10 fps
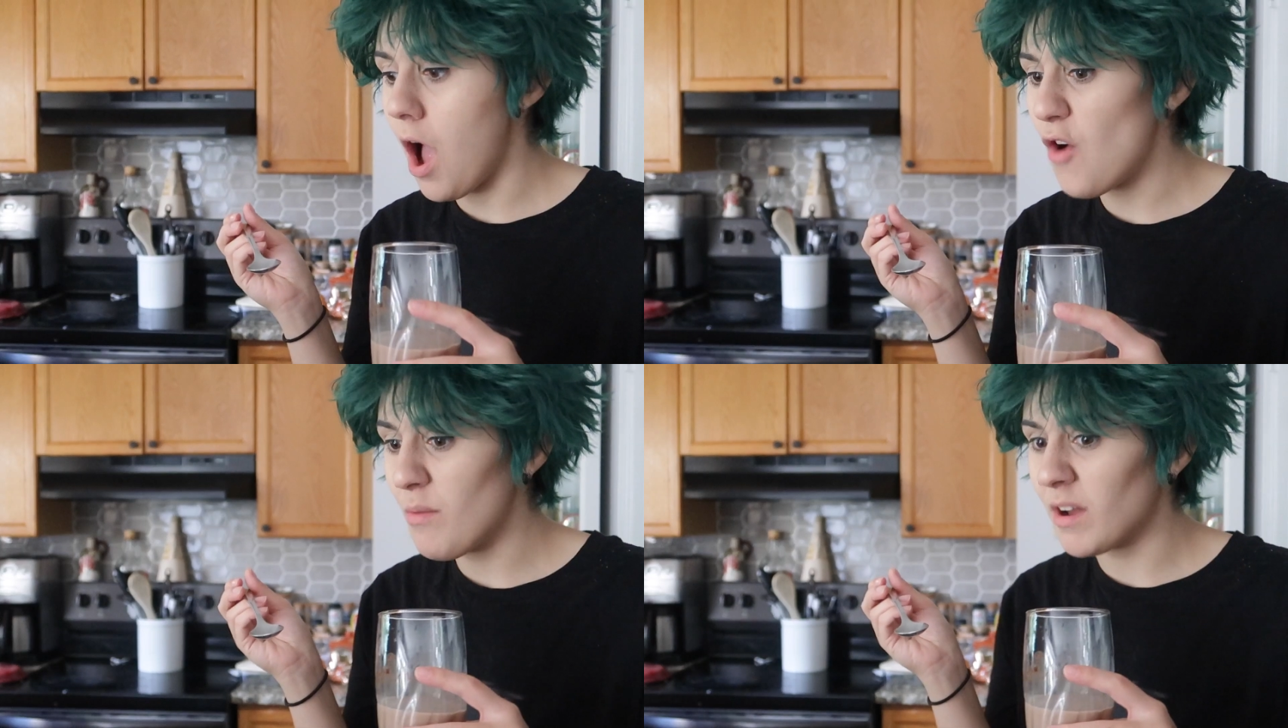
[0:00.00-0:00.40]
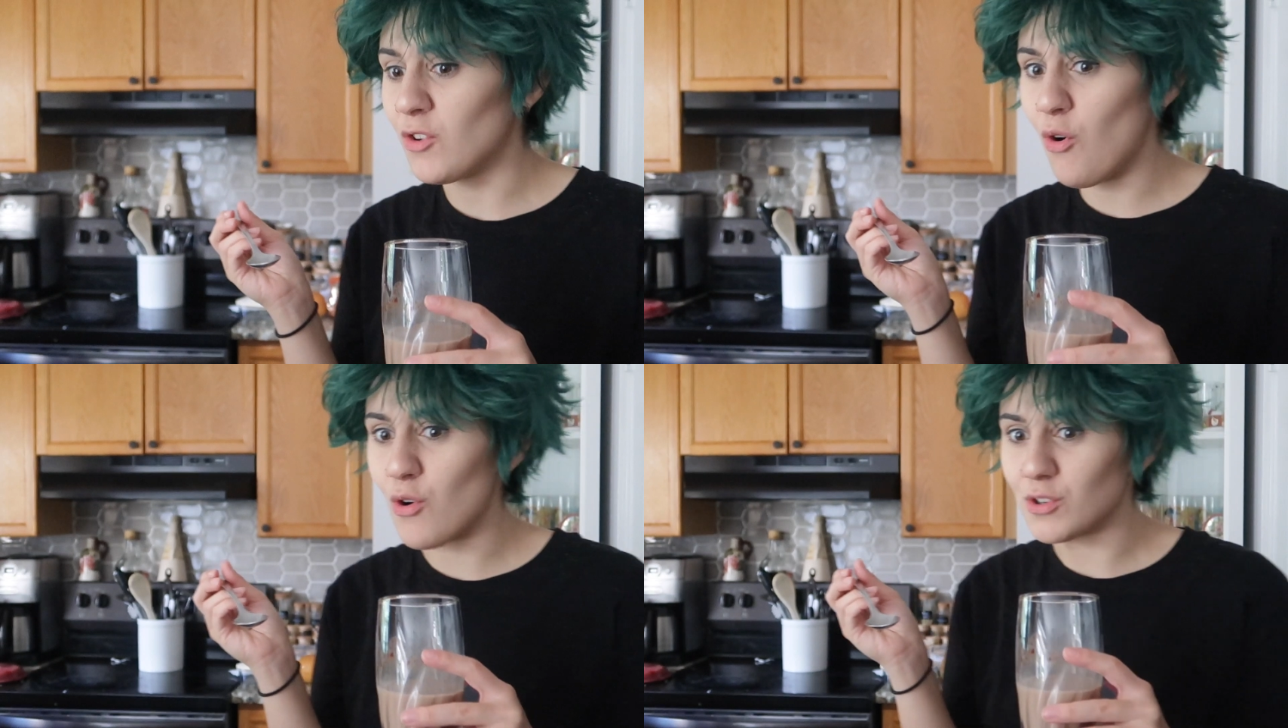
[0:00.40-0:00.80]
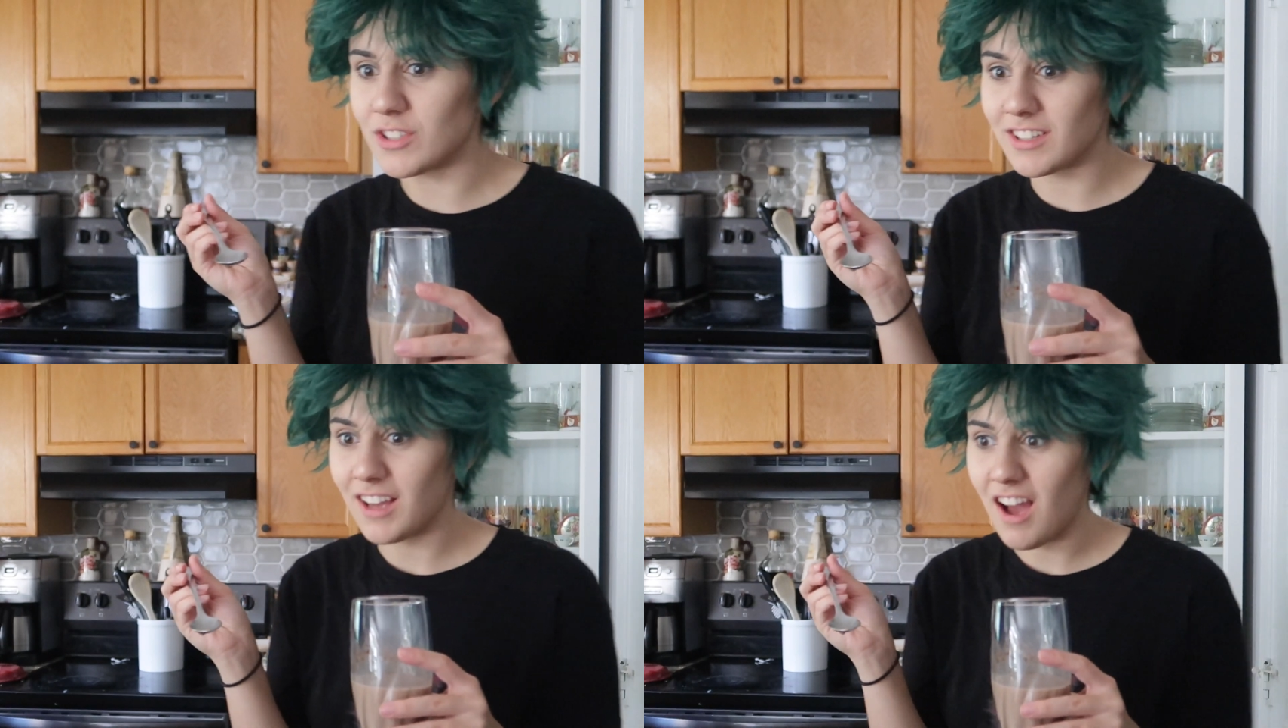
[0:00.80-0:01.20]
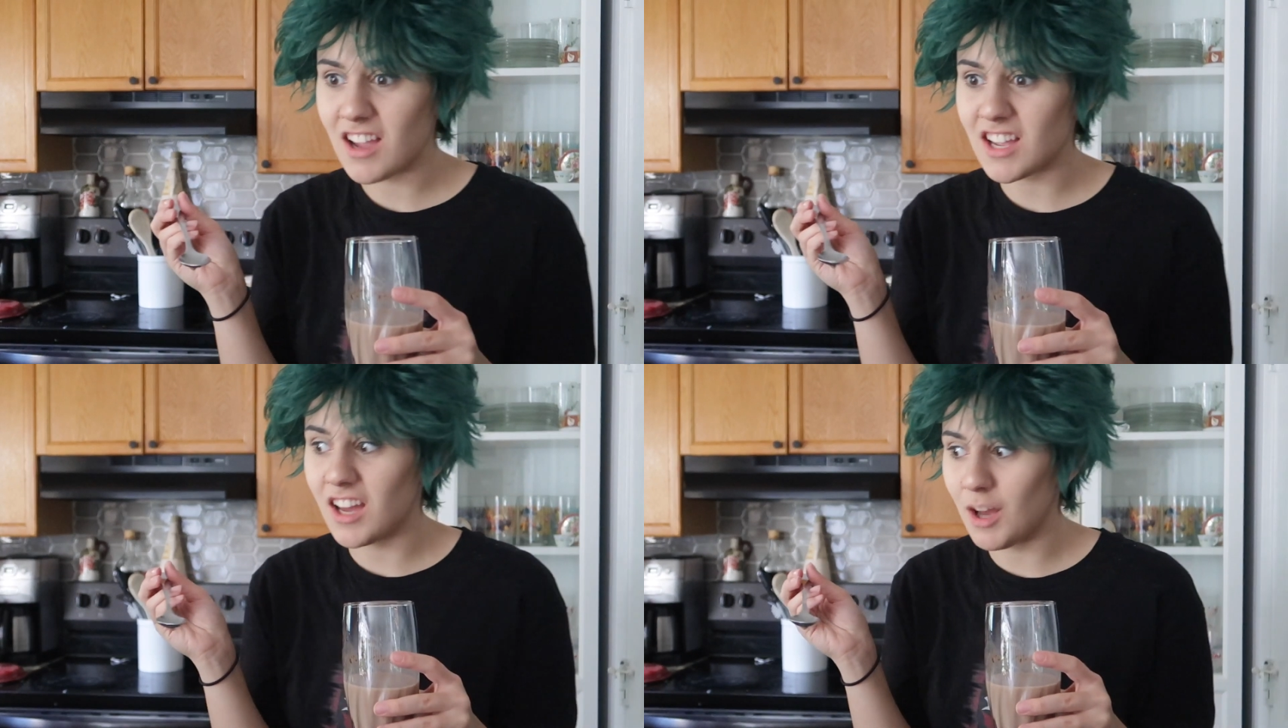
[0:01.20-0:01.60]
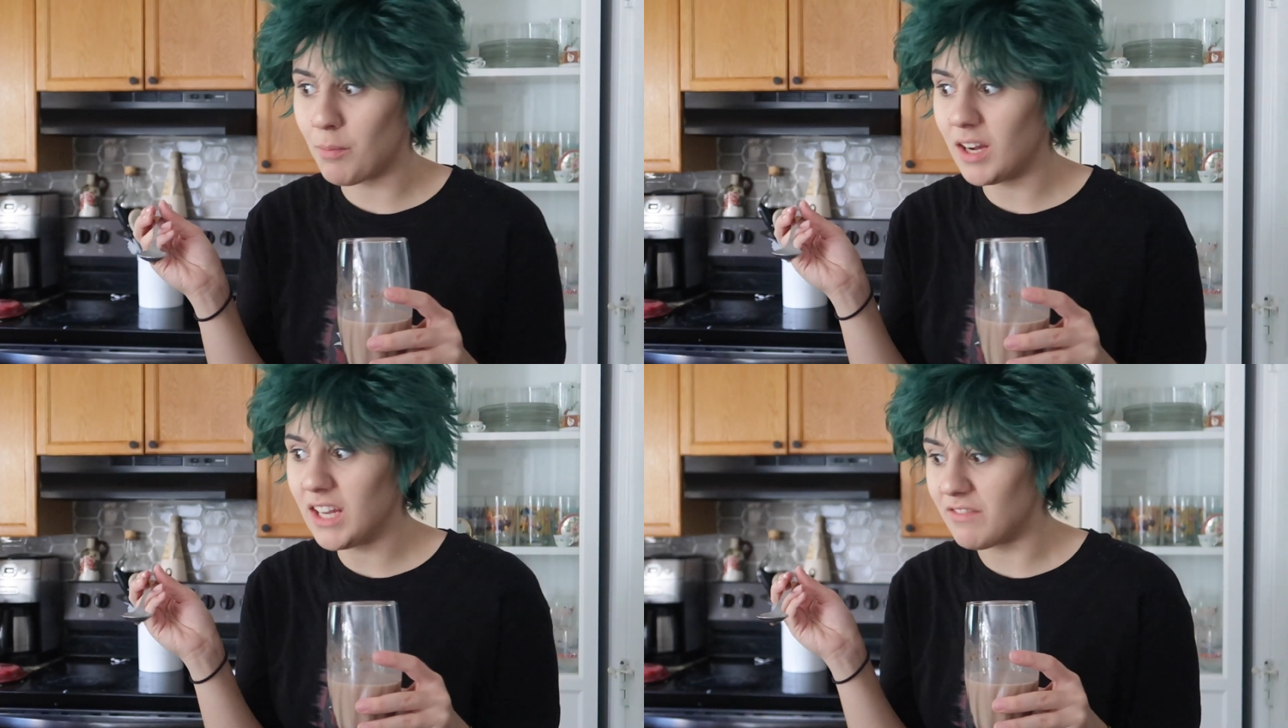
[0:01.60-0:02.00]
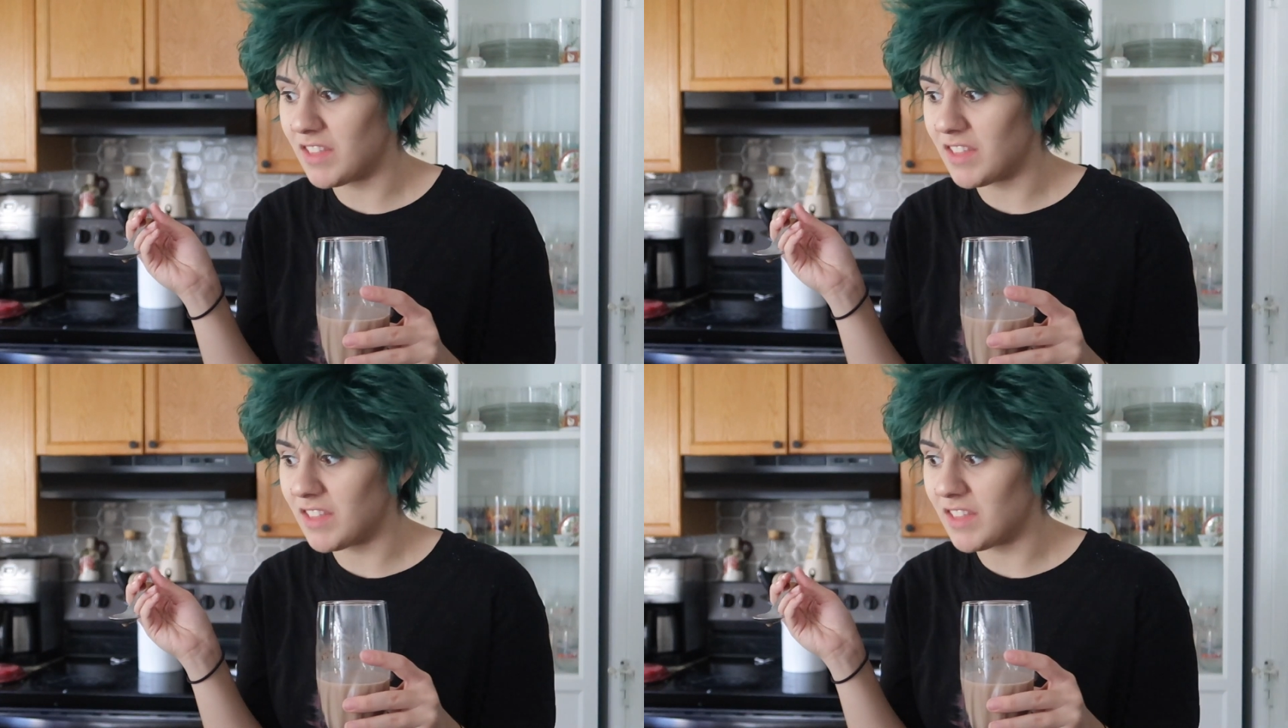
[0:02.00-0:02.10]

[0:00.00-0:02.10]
Oh my god, I cannot believe